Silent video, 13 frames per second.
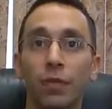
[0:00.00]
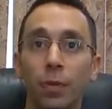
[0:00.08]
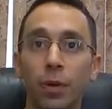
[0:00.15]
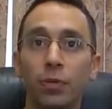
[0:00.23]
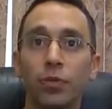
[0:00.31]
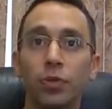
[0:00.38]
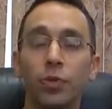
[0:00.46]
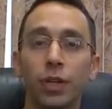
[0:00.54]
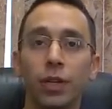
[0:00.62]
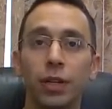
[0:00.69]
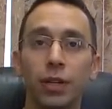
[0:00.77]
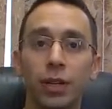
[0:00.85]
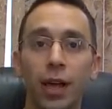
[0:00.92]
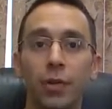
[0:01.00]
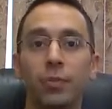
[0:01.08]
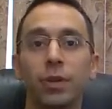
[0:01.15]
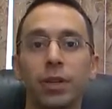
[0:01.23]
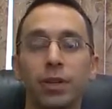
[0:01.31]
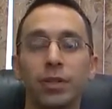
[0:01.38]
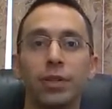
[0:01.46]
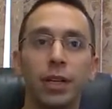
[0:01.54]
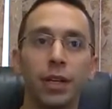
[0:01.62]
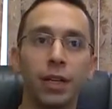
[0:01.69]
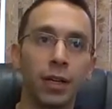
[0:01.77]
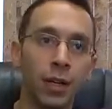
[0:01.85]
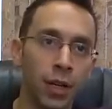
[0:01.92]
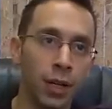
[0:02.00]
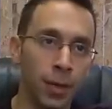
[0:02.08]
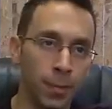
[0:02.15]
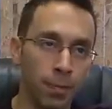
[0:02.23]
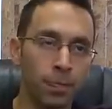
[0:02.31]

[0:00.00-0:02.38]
what everybody was doing, and it allowed me as a